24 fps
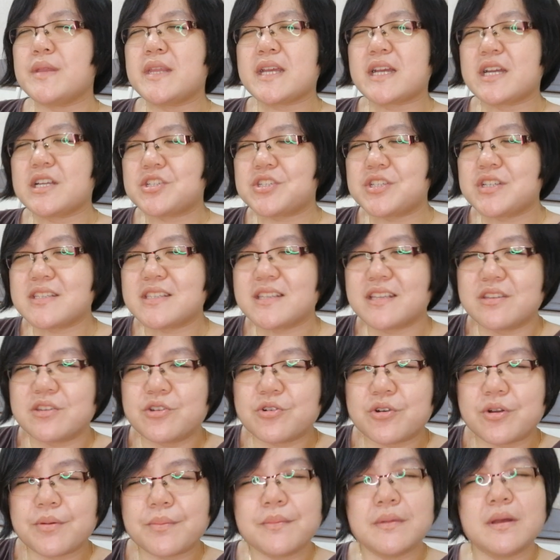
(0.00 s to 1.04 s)
many countries in
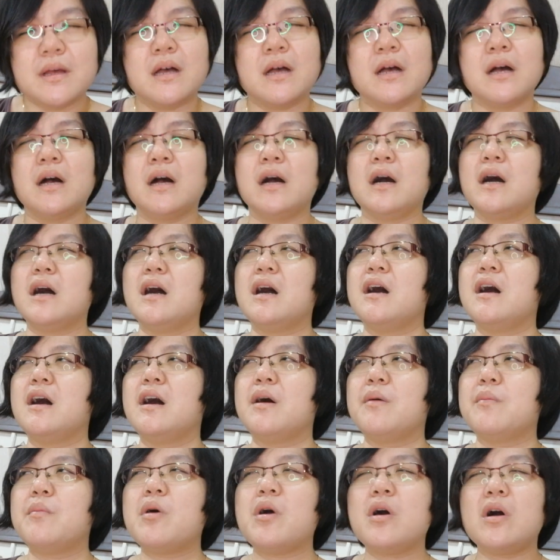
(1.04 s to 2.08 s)
Europe,
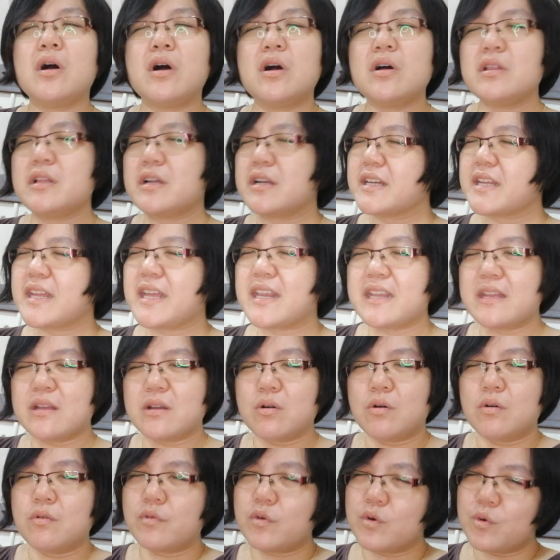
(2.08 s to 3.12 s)
all are getting
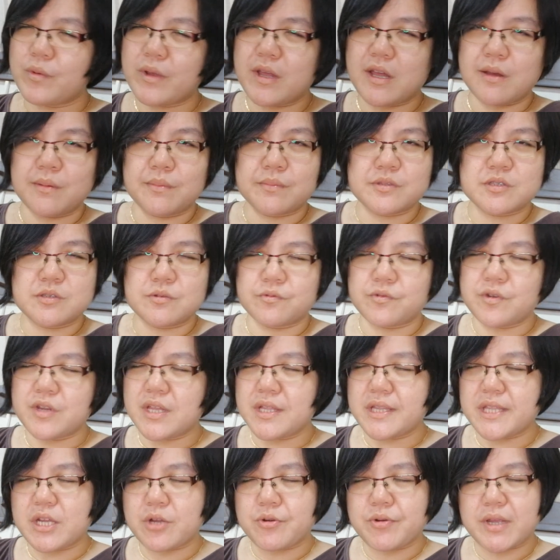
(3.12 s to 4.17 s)
overwhelmed
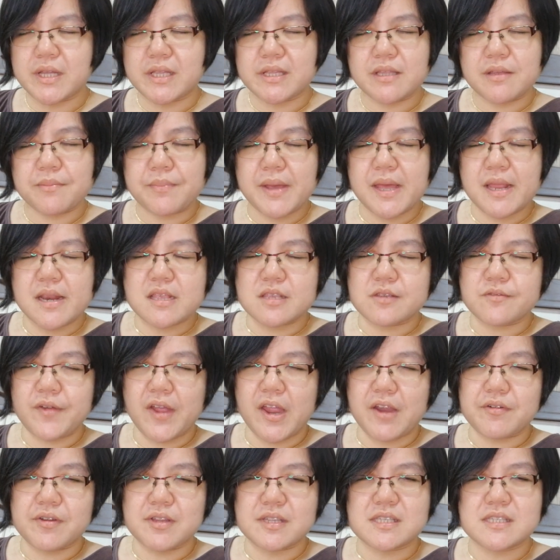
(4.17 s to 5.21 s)
really quickly by this
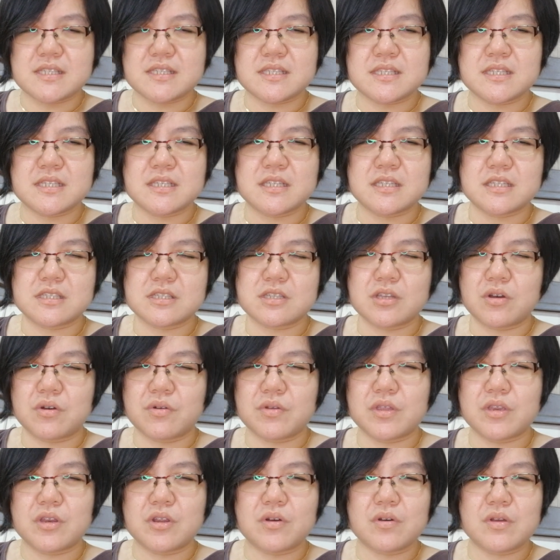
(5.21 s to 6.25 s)
virus. So,
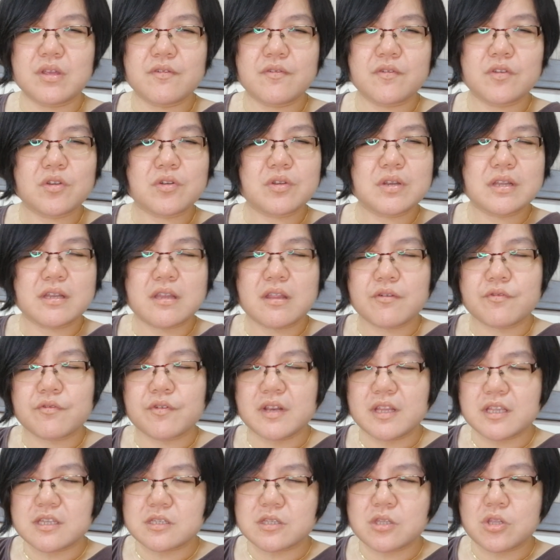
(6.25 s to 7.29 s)
even though the death
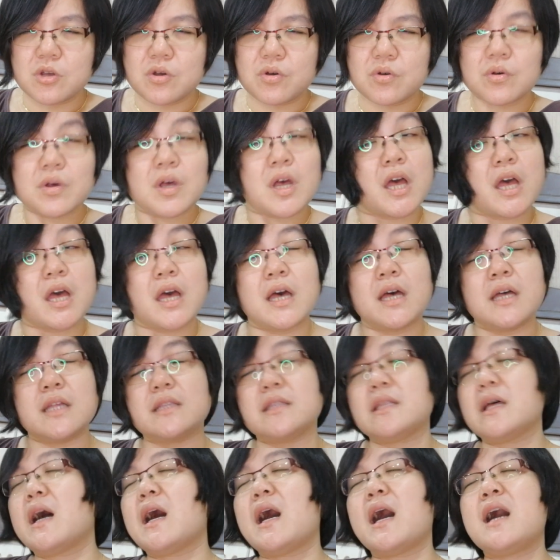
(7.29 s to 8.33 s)
rate is low,
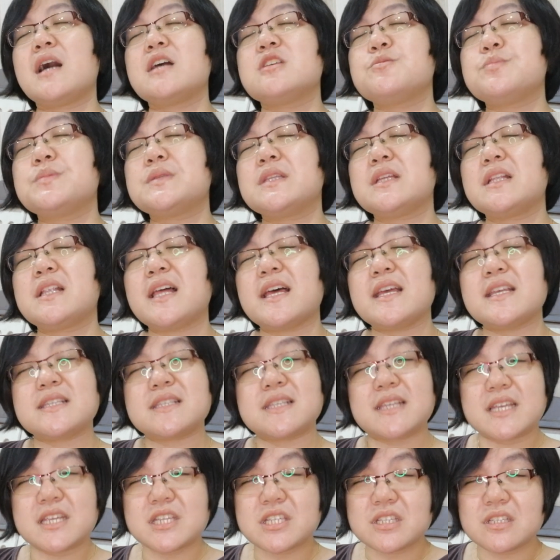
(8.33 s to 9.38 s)
the
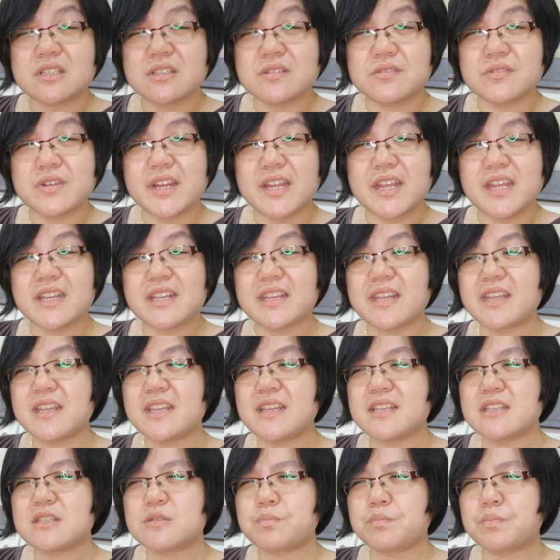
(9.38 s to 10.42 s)
hospitalization rate
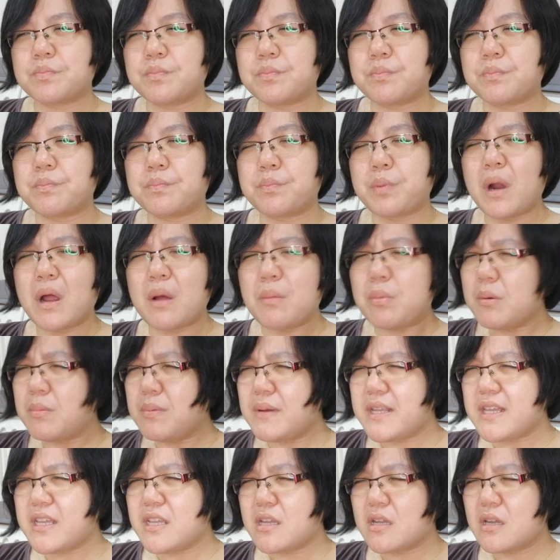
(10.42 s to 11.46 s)
is
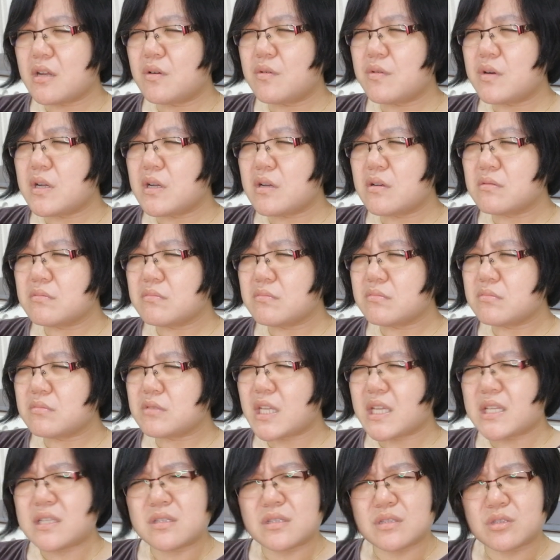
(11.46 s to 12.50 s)
probably around
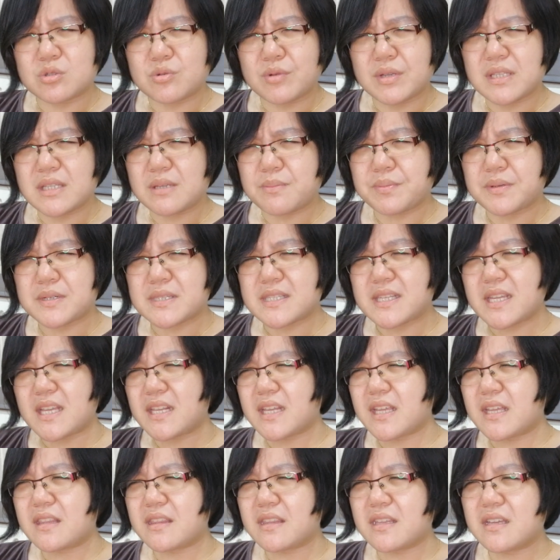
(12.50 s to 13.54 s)
10 to
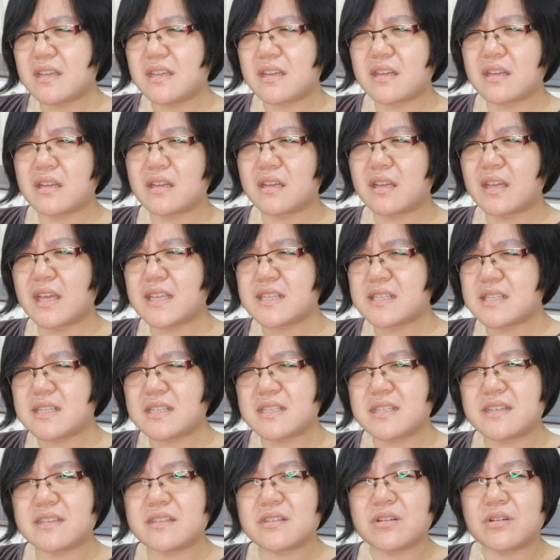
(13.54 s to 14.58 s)
20%, I think,
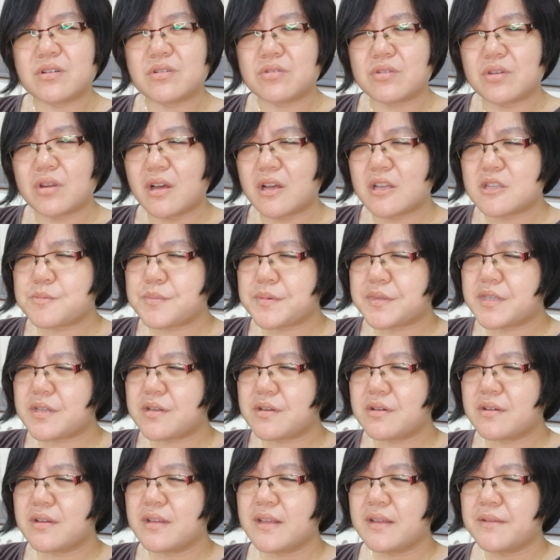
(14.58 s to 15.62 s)
cases need to go to the
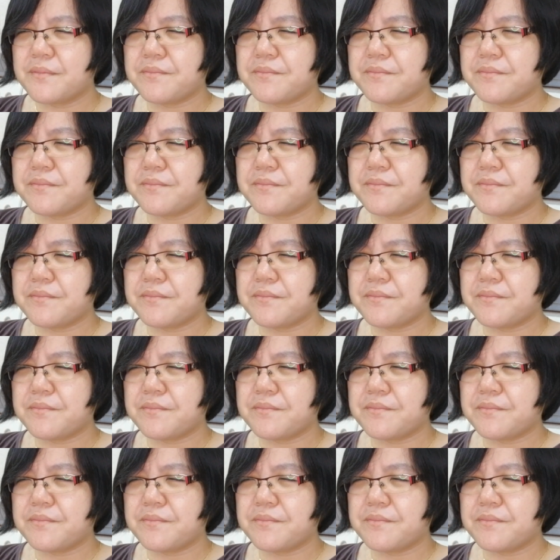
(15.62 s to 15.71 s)
hospital.